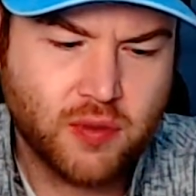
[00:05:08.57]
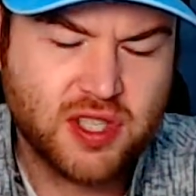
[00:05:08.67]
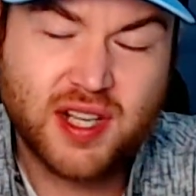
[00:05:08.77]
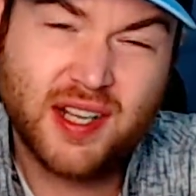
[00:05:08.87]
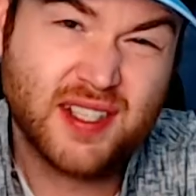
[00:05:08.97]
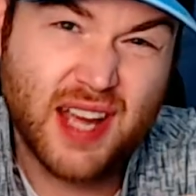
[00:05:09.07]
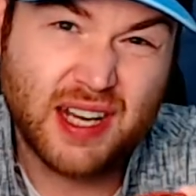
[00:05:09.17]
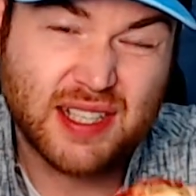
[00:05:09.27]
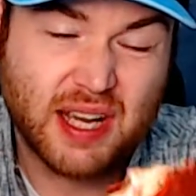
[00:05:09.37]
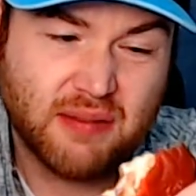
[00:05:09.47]
which is kind of sad
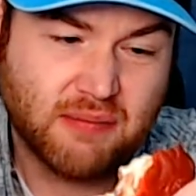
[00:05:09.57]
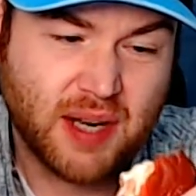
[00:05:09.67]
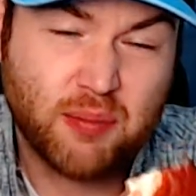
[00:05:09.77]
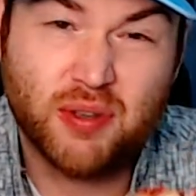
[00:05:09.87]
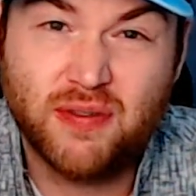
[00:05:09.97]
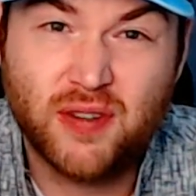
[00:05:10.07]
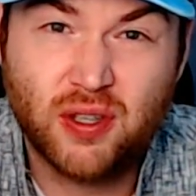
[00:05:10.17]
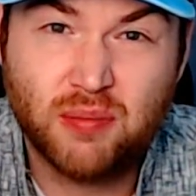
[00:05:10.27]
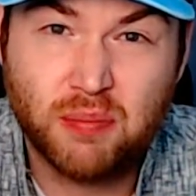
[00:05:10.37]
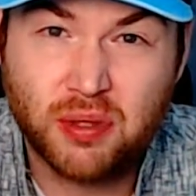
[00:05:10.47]
because I
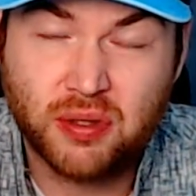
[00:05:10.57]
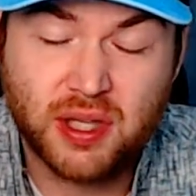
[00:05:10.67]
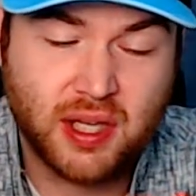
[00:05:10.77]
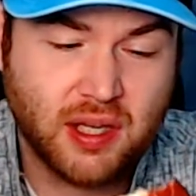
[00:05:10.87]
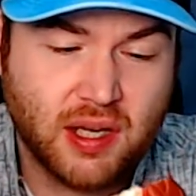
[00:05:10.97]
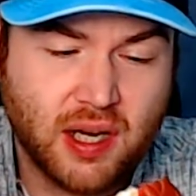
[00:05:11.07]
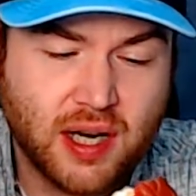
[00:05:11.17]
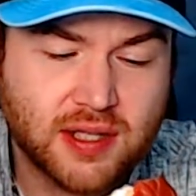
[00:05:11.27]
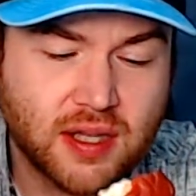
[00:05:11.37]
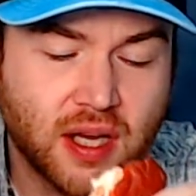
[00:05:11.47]
prefer Burger King,
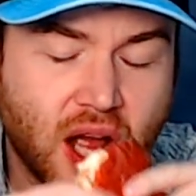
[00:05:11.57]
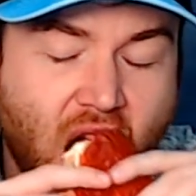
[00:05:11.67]
honestly.